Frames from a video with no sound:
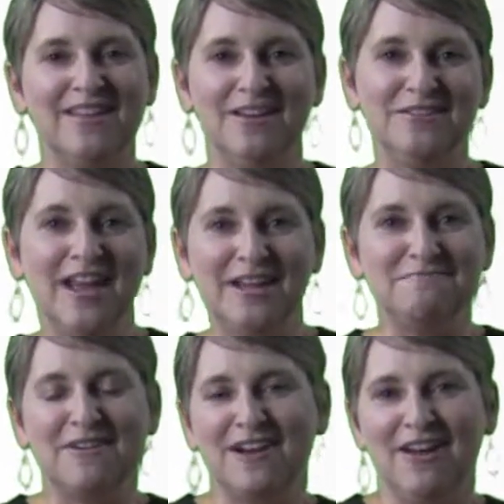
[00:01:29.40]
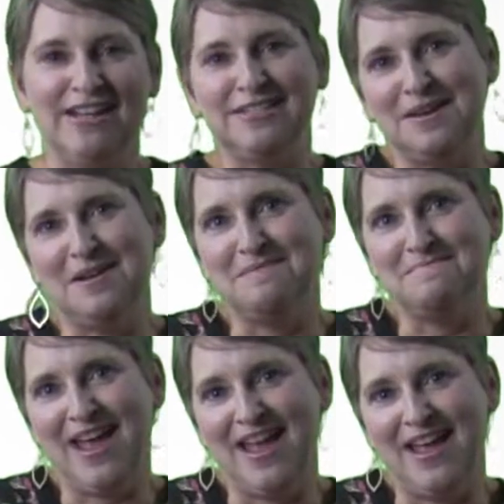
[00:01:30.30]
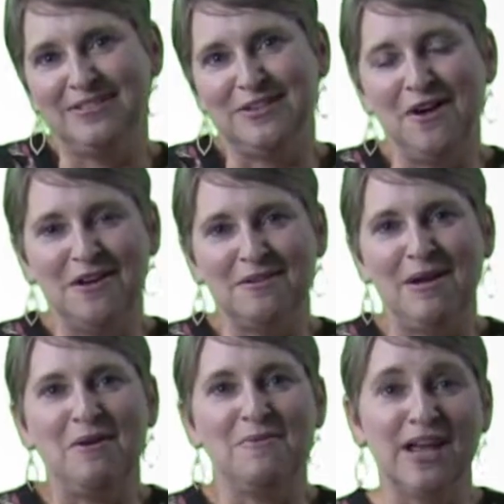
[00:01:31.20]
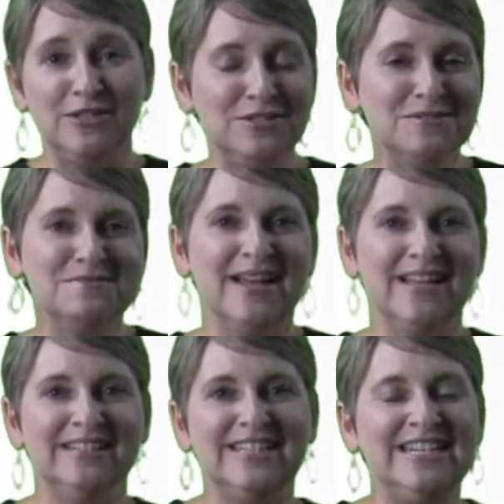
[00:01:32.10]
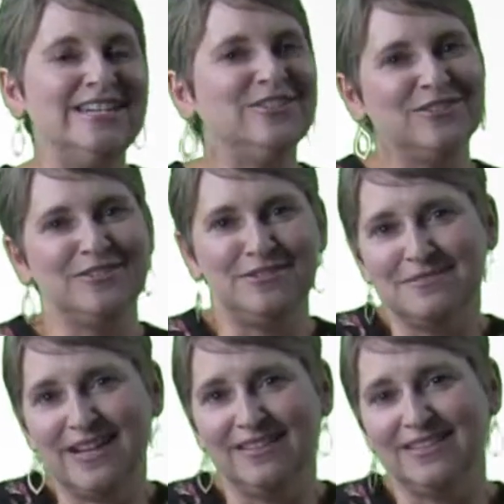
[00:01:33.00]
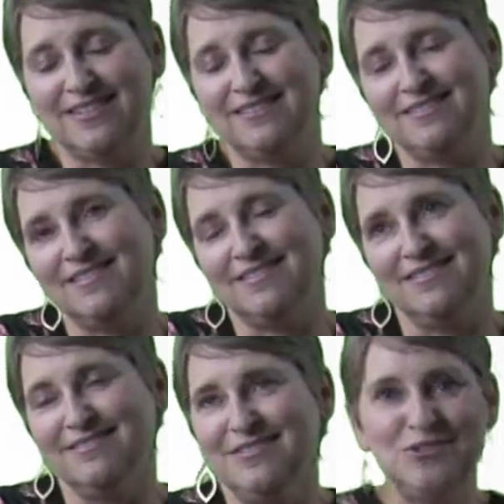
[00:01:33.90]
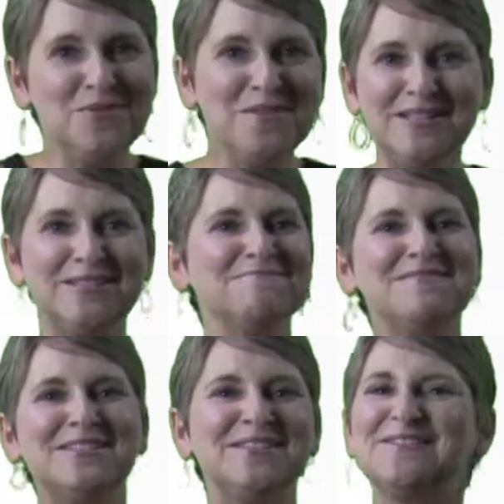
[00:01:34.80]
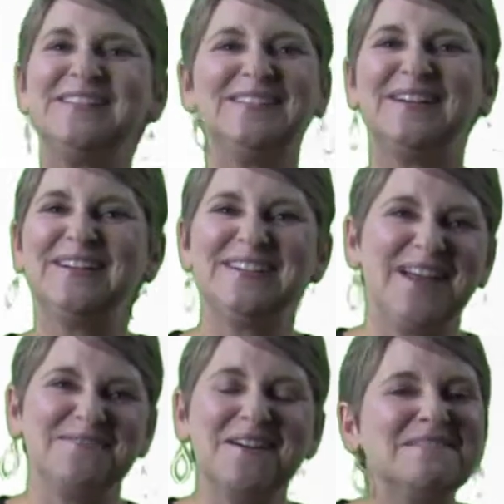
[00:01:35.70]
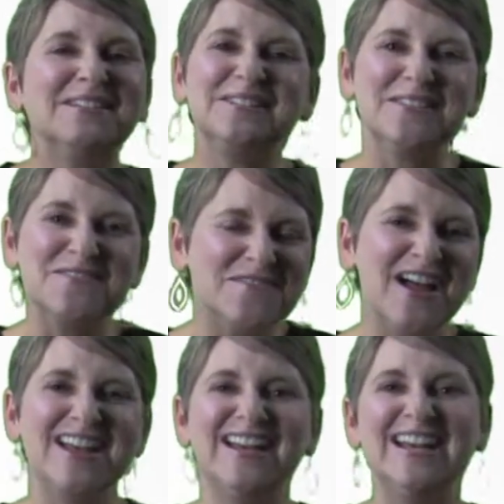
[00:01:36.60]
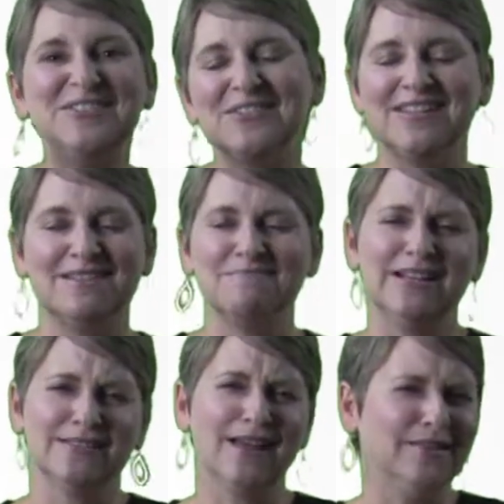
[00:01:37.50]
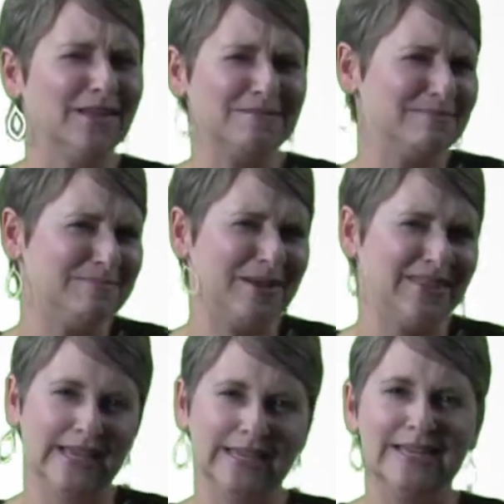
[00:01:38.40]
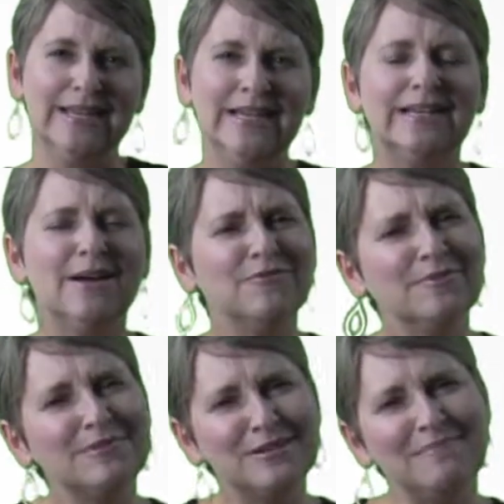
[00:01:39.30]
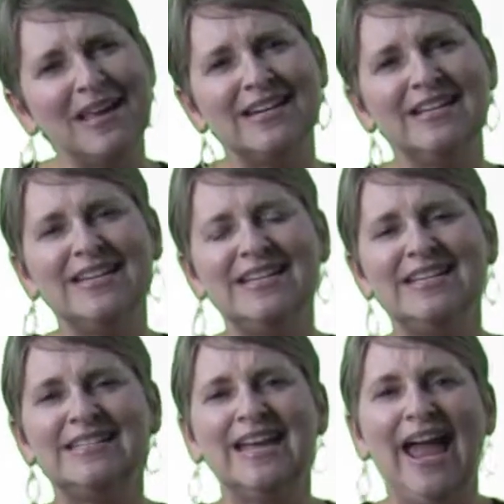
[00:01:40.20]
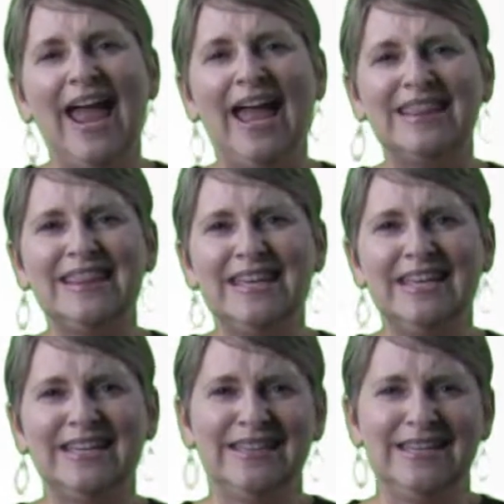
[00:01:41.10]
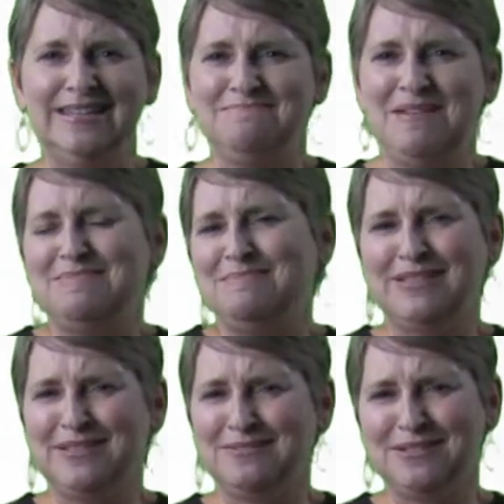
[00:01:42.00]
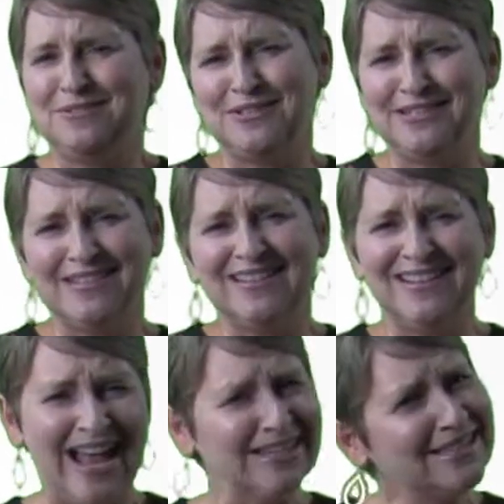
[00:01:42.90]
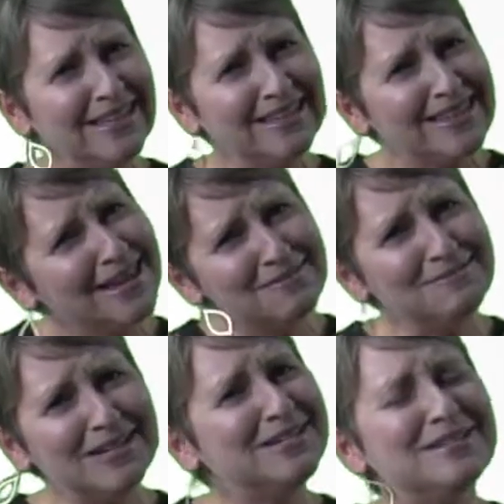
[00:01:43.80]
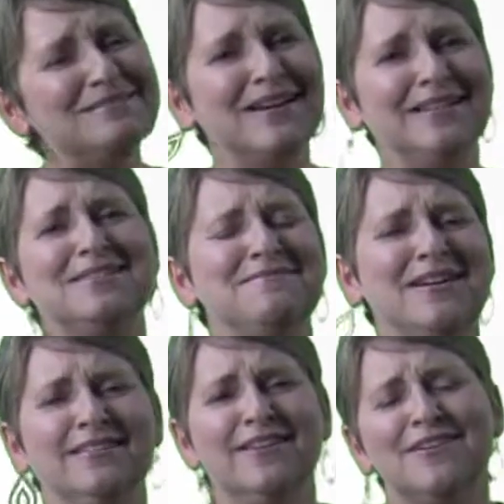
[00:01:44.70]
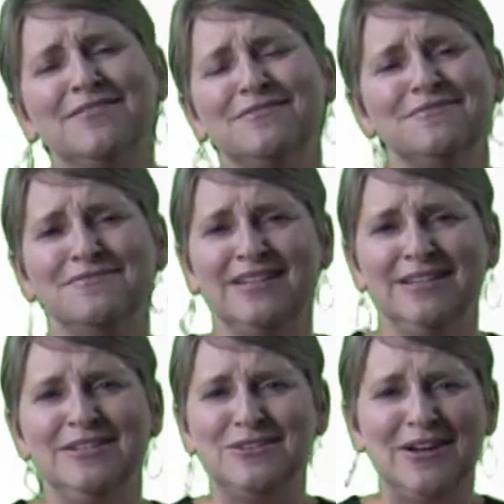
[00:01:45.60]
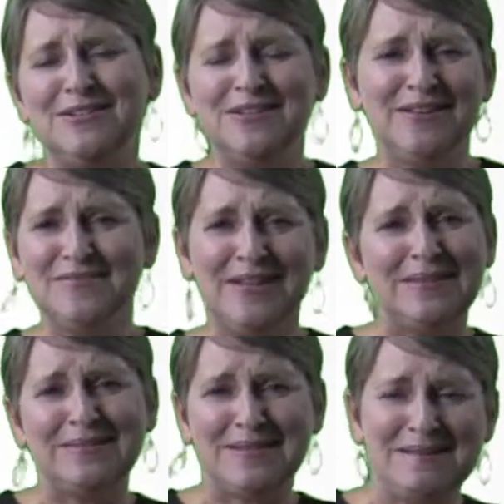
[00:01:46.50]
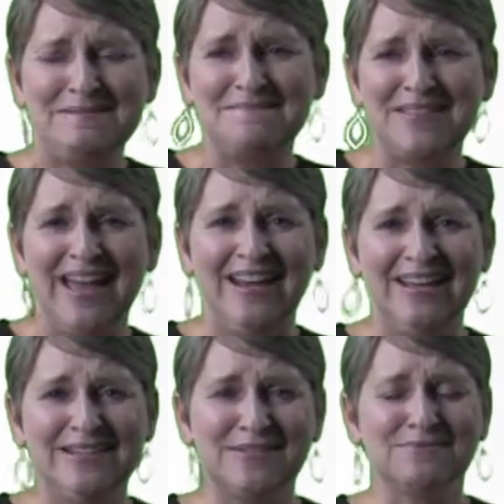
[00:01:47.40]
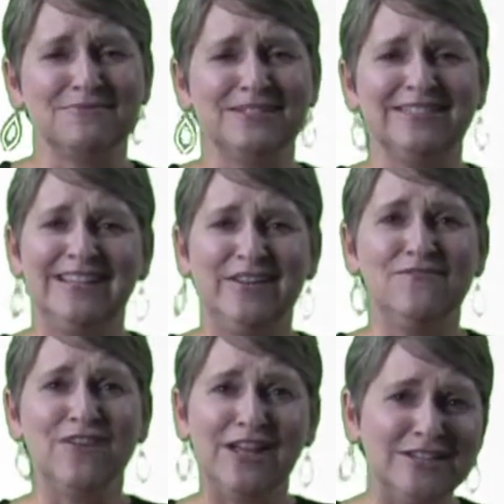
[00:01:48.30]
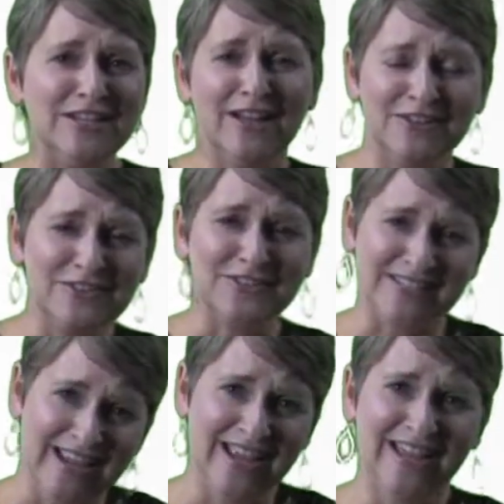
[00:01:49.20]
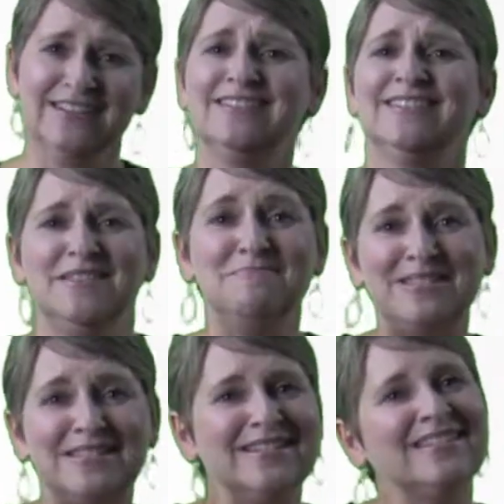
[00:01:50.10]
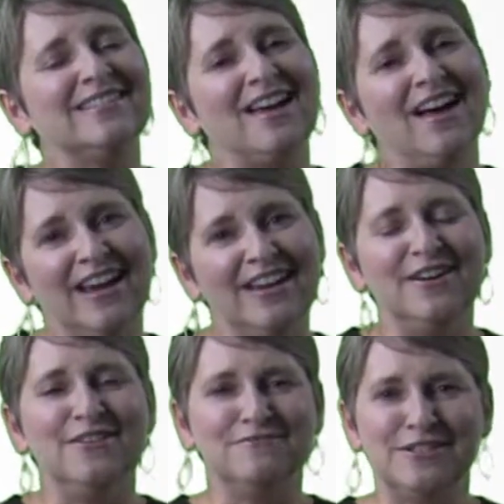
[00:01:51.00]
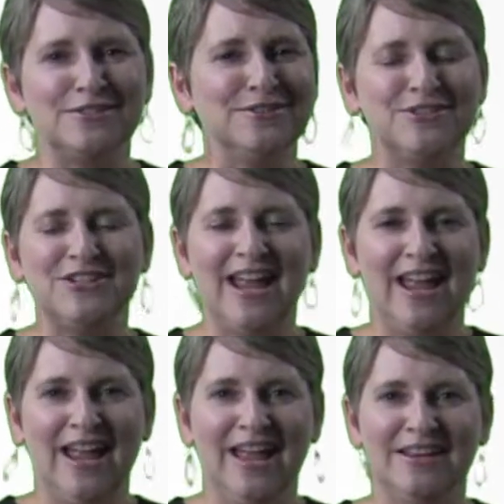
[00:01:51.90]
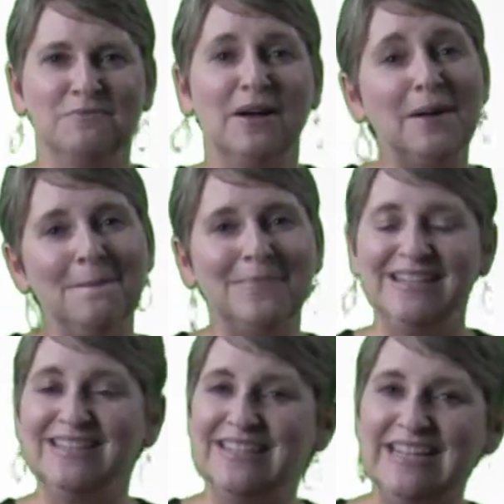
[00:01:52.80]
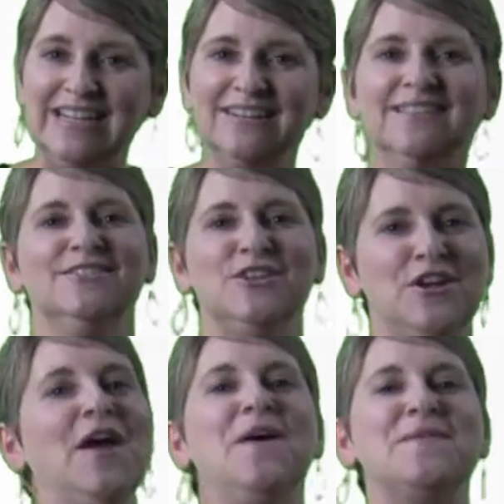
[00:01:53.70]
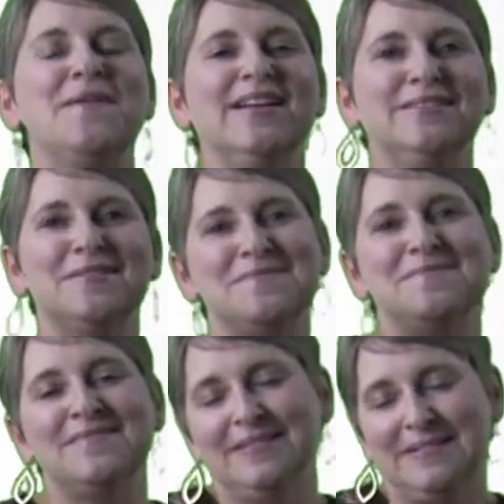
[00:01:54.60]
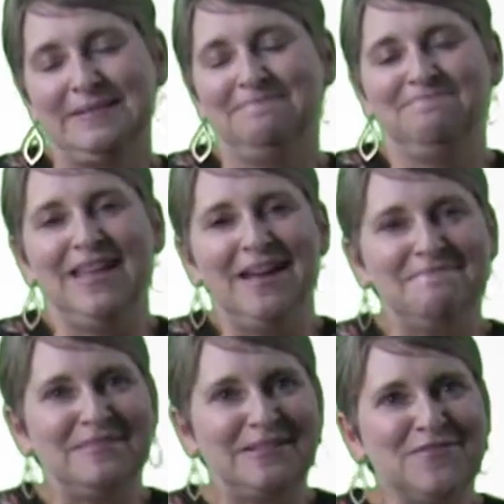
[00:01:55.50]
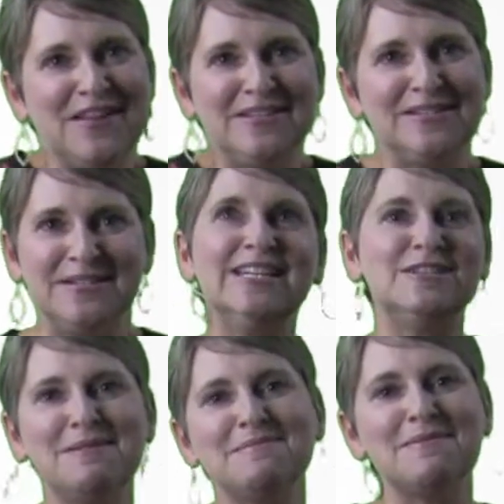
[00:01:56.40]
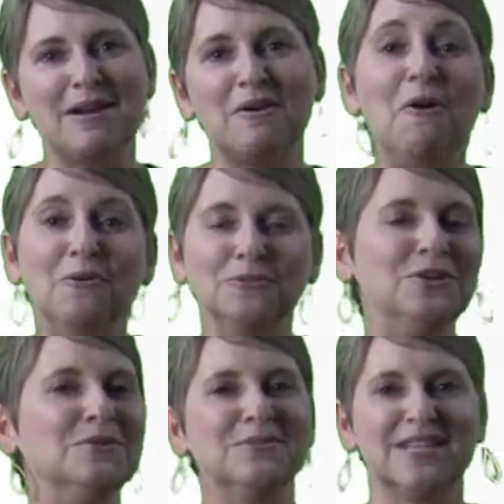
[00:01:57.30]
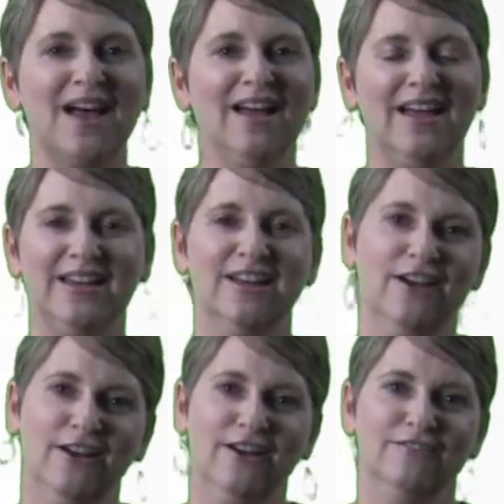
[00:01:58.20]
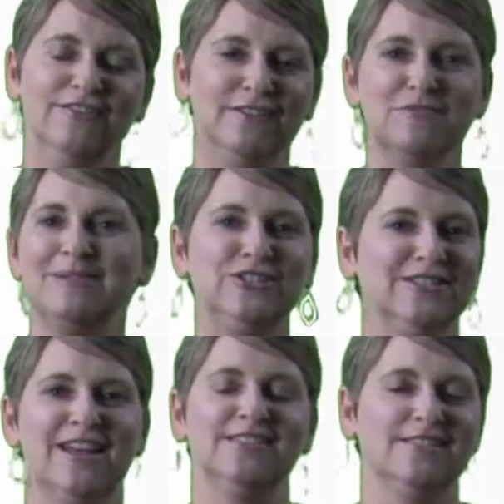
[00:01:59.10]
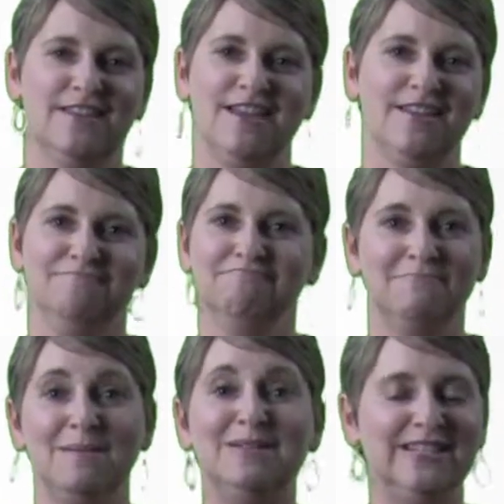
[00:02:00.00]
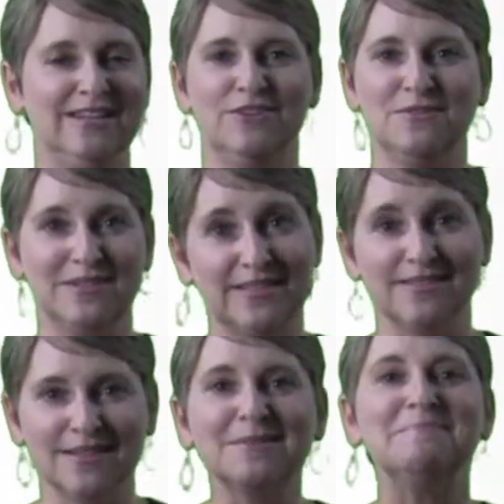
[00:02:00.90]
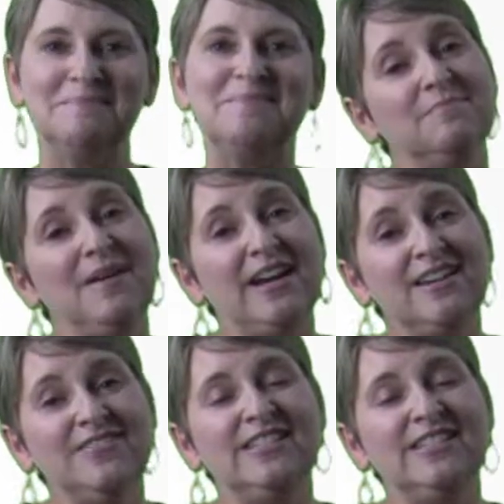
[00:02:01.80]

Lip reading: a night where I get to come and talk about what I do and teach students the joys of business research and what makes it so fun and interesting, because a lot of people, I think, come from the humanities and think that maybe business research is the last thing that they would want to do, and so I love trying to convince them that it is really fun to understand the business side of research and what companies need to know. And so, yeah, it's fun to teach people about a whole new side of information science that they maybe didn't even know existed. Competitive